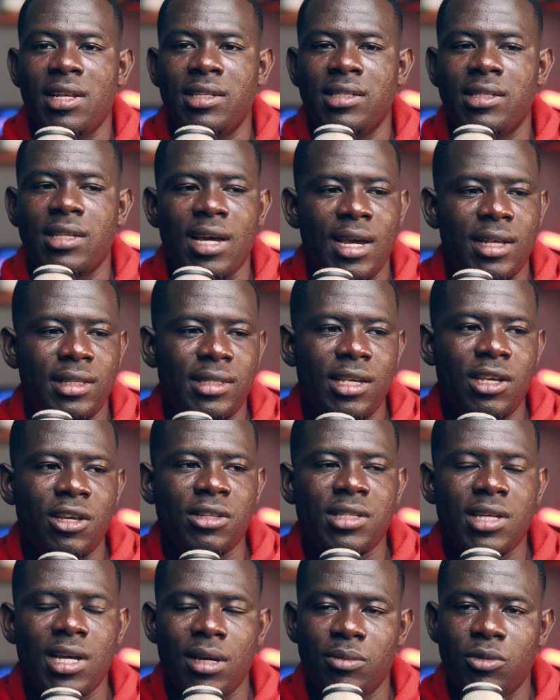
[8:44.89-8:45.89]
design, take your
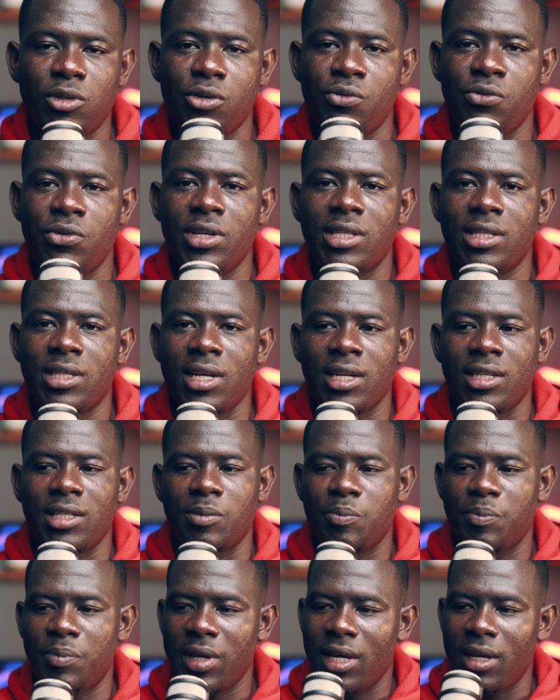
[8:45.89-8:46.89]
time to research,
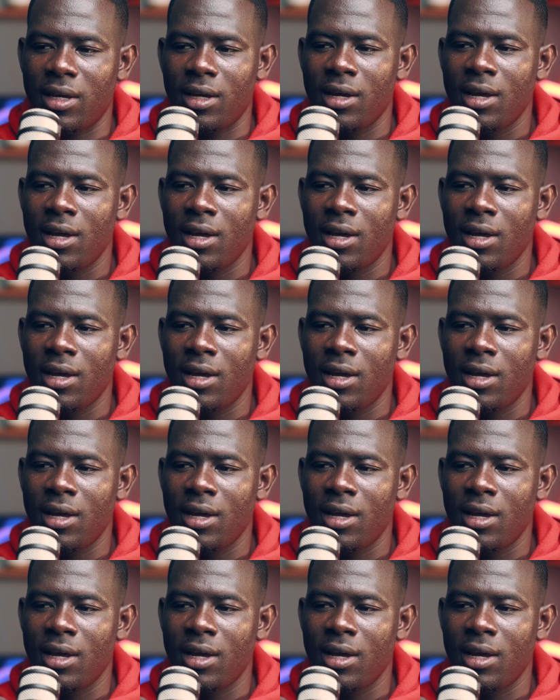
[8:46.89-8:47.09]
pick